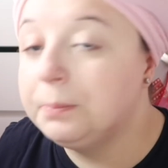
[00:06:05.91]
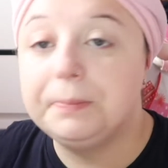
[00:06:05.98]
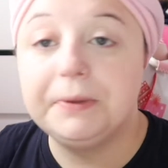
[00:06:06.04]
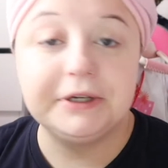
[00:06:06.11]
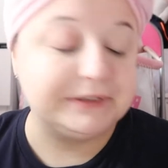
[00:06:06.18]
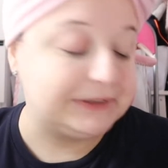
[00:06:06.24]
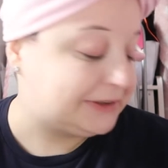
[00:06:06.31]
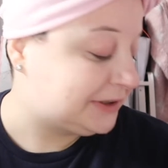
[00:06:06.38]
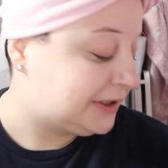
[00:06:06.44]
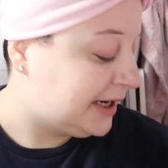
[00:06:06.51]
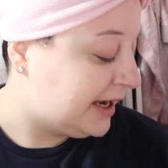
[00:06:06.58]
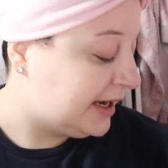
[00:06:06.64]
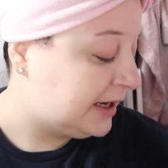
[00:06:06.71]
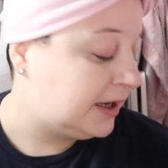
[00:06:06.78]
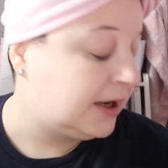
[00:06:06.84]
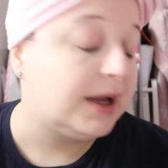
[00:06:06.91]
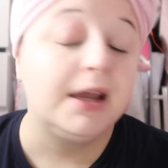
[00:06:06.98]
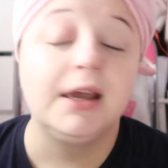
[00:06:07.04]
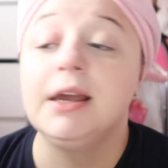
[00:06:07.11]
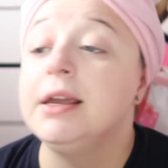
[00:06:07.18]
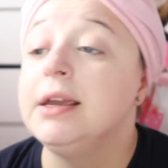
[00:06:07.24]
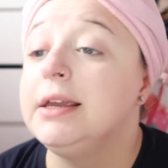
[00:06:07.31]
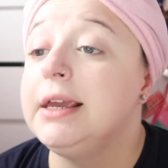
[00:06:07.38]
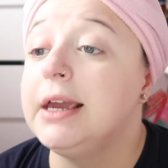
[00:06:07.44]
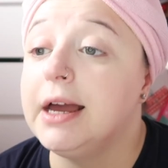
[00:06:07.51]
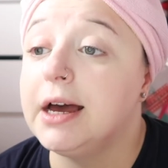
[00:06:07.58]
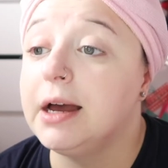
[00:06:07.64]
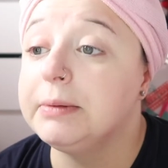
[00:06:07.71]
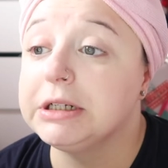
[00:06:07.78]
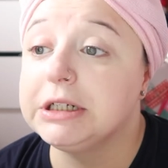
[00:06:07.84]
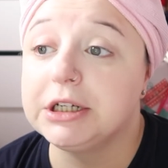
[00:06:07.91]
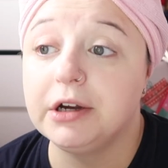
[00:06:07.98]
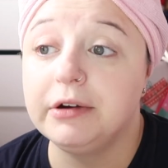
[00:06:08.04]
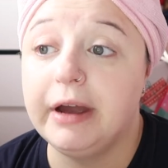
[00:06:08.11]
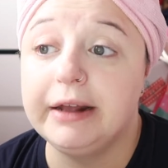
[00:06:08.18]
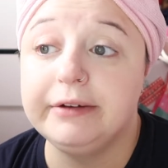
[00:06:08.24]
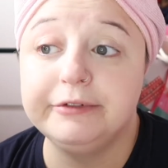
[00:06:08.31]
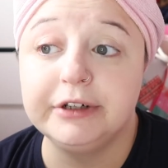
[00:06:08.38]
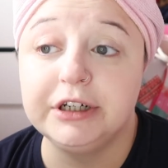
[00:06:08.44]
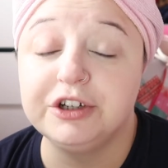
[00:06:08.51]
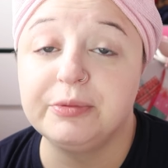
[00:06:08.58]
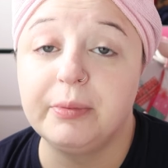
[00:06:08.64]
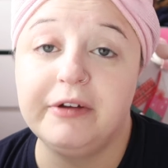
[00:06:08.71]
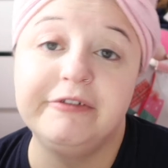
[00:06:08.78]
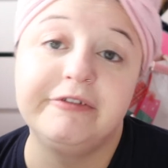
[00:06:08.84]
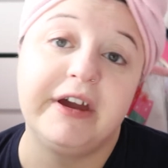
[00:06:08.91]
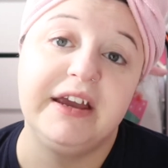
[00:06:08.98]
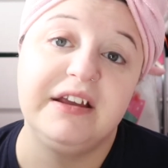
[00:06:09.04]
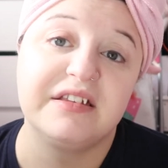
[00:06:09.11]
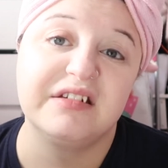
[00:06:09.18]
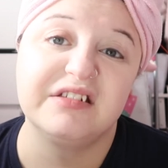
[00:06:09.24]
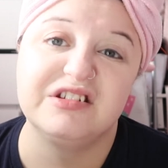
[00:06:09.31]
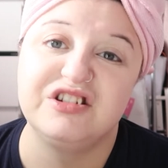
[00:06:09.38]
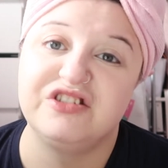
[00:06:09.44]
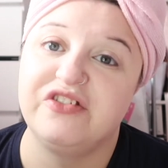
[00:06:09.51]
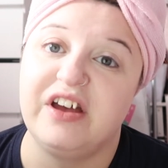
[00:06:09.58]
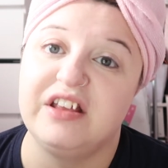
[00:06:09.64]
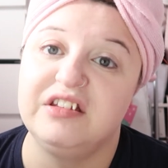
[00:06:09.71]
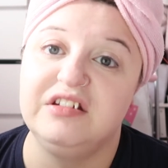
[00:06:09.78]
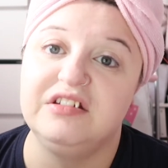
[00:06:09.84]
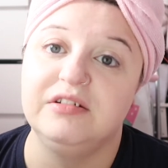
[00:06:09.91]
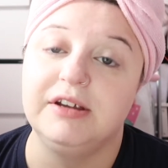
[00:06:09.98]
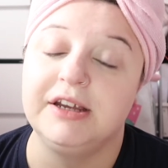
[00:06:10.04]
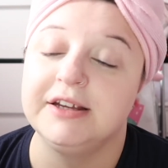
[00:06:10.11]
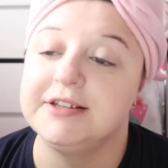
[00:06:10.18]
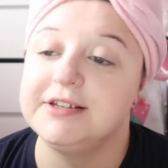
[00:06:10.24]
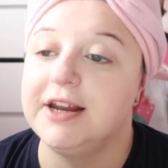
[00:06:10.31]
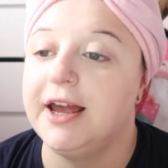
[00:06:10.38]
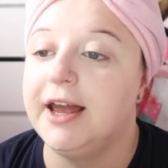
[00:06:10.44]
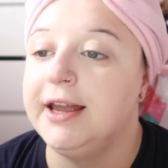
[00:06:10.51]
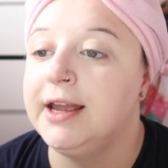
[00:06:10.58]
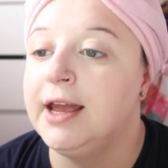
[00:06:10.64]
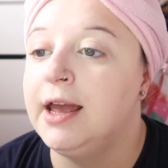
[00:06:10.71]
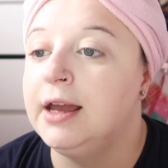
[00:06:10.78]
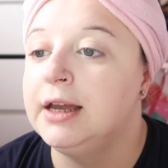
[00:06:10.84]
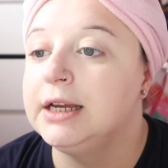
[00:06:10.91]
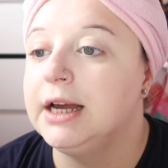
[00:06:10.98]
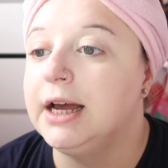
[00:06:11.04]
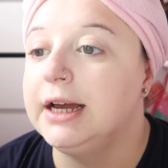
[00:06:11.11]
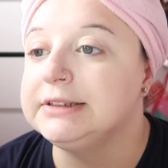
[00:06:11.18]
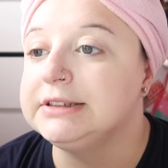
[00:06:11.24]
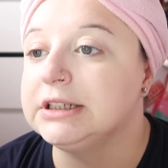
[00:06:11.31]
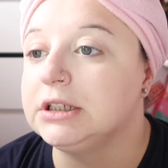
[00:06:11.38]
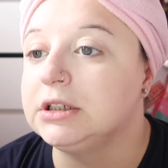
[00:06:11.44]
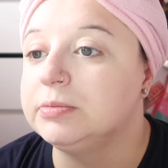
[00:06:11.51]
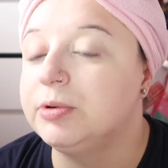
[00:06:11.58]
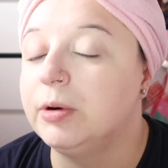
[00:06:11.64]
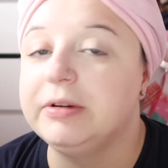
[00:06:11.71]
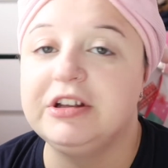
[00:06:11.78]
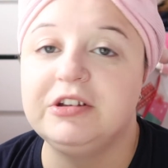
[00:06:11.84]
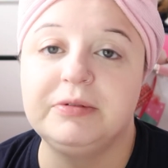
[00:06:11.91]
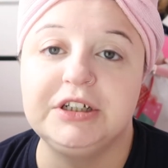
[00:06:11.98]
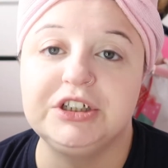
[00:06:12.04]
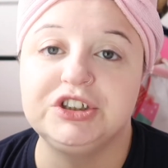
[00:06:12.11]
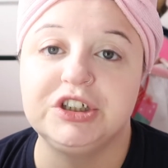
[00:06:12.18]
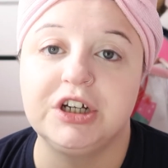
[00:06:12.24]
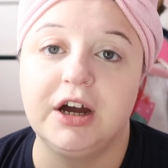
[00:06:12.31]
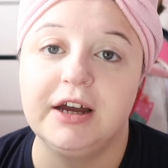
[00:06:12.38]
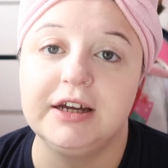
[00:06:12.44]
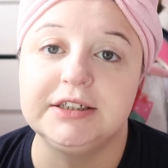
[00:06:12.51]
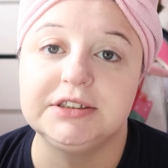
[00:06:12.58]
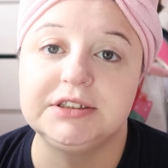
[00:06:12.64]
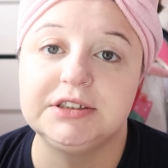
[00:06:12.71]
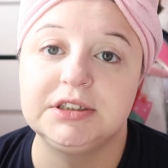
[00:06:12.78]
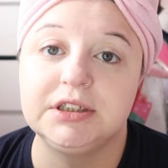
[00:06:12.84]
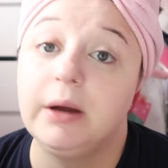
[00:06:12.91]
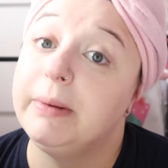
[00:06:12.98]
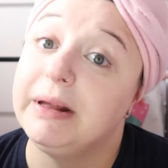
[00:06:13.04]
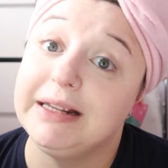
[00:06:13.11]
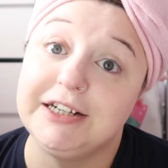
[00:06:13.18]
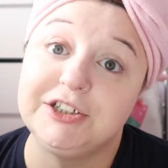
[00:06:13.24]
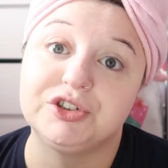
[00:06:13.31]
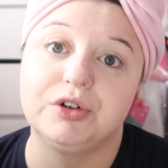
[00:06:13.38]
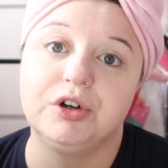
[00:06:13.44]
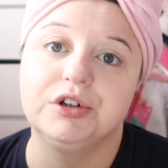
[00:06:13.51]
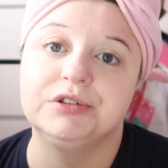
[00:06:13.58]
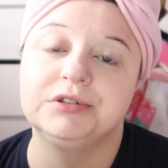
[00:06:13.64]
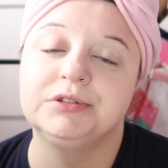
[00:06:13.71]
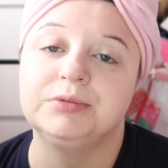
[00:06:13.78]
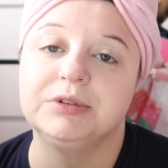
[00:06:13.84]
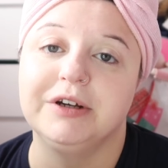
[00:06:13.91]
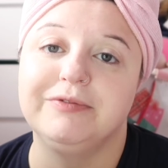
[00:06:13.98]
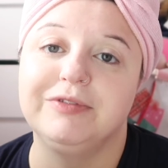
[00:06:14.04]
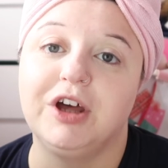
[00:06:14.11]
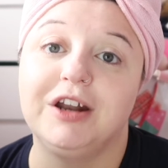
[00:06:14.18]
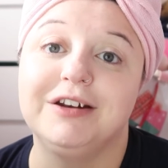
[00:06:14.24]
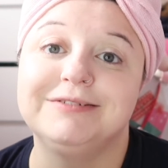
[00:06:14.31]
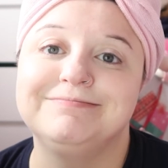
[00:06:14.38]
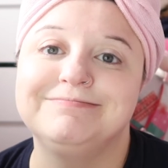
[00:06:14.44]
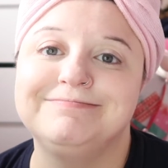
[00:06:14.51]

But yeah, I'm gonna go ahead and finish my face because I just fancy doing it today, and I'll probably speak to you guys a bit later on when I've done.